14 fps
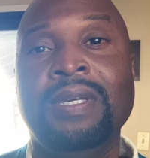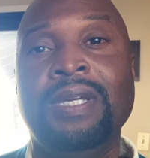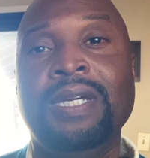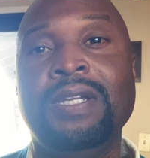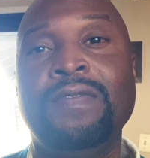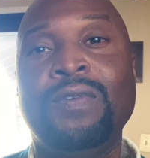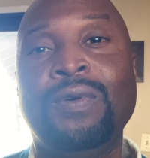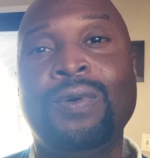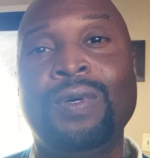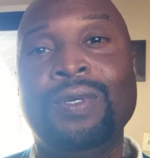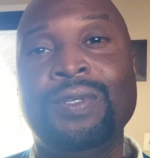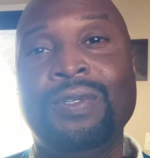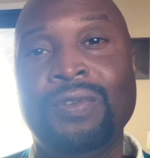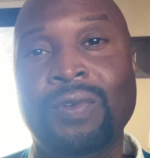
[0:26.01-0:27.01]
And of
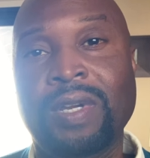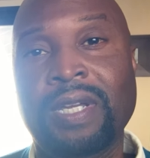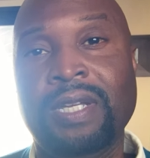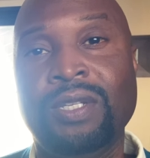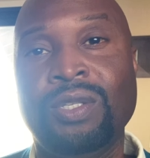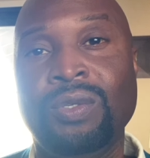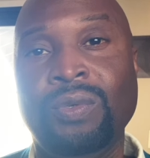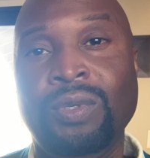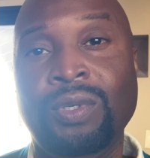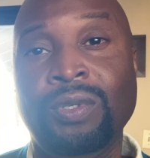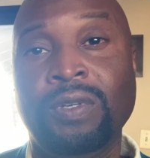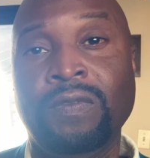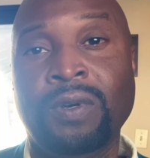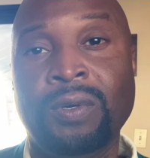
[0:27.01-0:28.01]
course, Drake sued
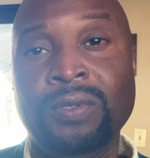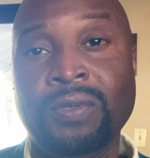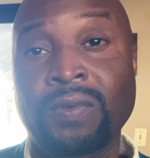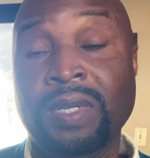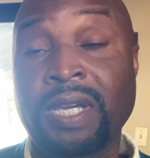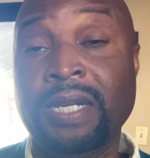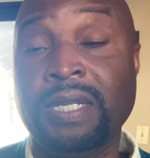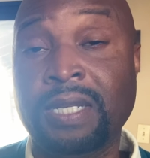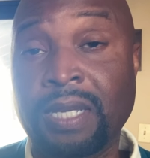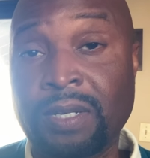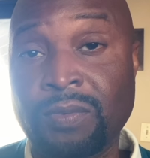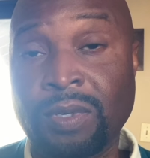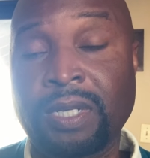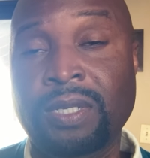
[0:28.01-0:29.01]
Universal, not Kendrick.